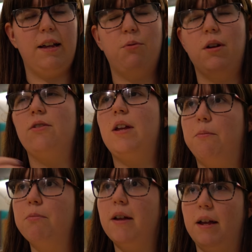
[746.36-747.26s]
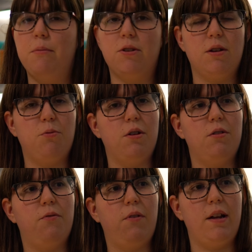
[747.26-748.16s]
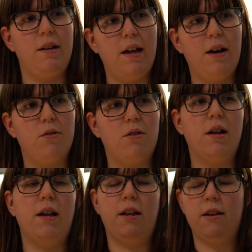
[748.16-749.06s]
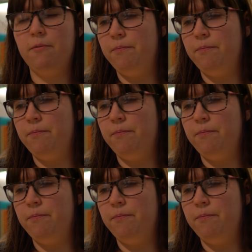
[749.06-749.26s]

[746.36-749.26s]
wanted to keep playing because I wanted to find out like